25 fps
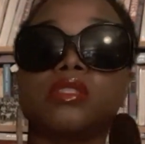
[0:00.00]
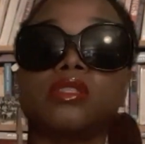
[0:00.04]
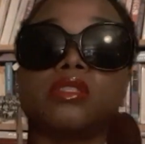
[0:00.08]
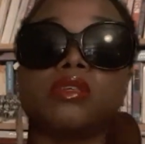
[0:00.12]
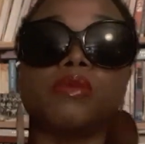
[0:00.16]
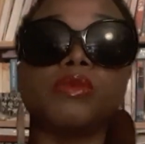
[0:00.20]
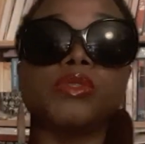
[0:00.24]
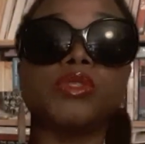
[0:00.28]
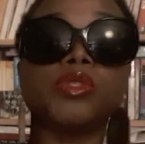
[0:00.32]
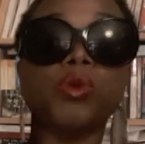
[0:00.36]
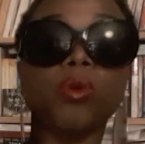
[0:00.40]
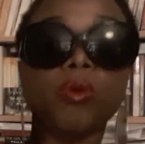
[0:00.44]

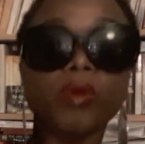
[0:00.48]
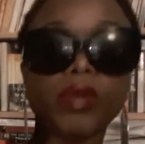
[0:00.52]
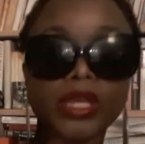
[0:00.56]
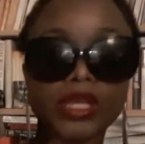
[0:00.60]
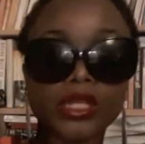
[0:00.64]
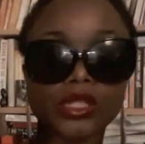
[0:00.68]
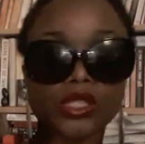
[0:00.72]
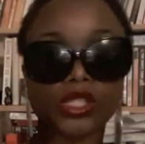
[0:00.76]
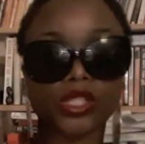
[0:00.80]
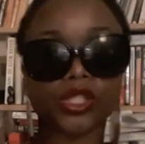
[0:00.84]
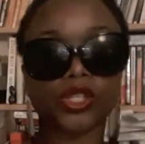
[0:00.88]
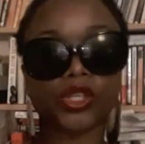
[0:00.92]
they were
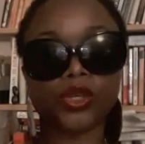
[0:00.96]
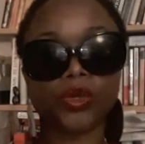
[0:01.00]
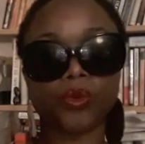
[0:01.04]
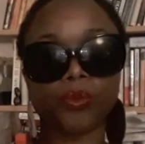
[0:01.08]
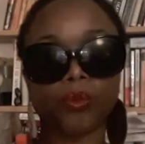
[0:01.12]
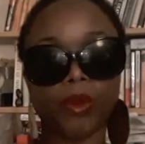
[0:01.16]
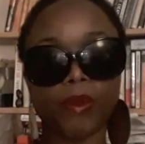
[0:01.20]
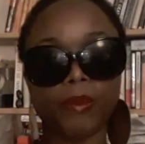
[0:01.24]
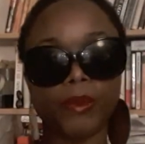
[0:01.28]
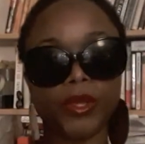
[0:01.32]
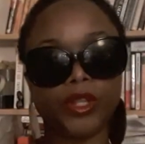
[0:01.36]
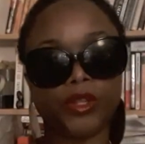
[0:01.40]
talking to
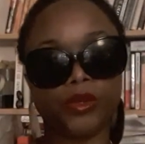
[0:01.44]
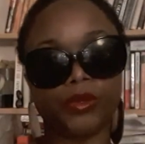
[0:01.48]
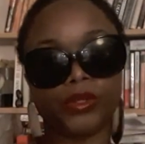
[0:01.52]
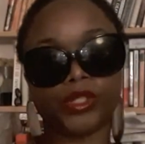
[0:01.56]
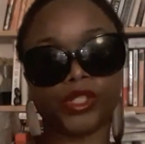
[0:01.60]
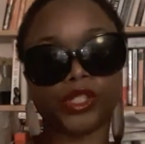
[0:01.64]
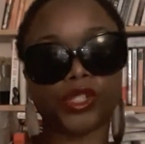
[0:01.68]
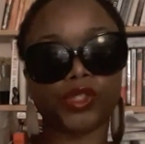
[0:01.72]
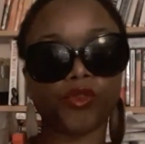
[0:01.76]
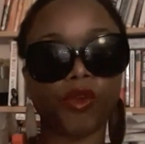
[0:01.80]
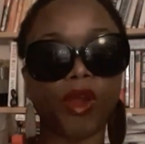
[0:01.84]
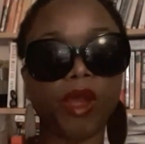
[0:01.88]
women who were
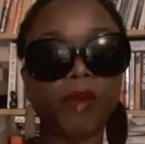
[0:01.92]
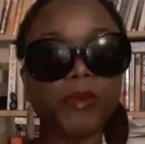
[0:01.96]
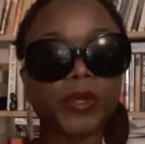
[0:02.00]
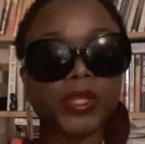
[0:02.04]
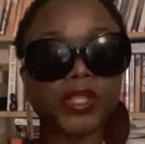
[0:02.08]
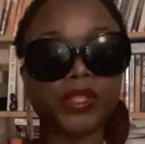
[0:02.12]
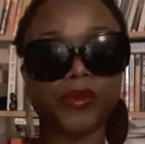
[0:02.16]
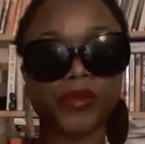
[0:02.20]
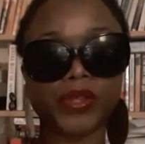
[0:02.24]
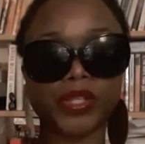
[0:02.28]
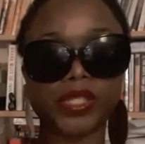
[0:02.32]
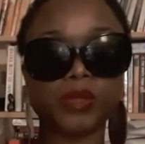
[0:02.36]

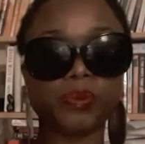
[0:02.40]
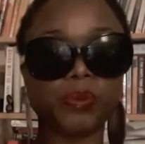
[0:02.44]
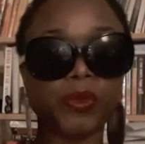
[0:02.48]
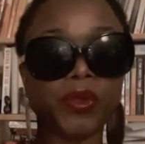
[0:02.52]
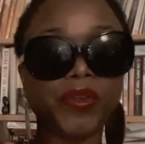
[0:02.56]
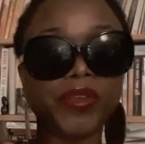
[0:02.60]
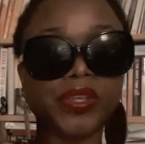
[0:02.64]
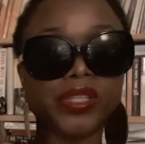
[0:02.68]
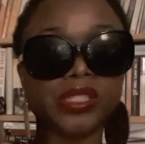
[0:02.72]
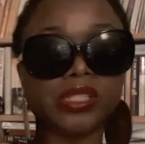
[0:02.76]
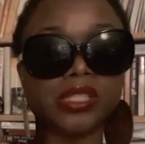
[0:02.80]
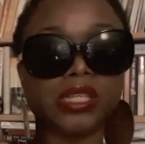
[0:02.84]
describing their
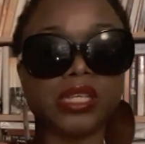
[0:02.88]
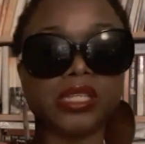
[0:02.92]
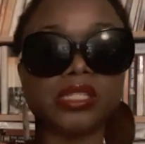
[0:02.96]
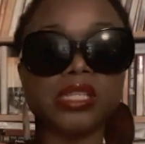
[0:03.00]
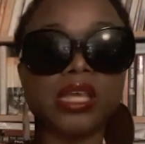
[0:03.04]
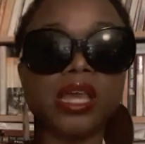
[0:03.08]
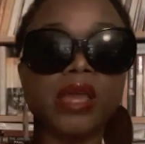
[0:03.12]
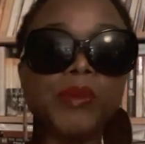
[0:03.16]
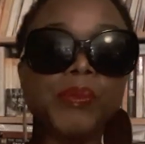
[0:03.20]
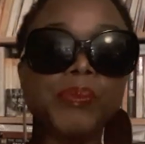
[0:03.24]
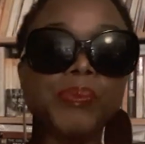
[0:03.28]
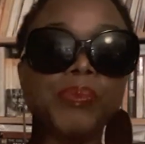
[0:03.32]
experiences,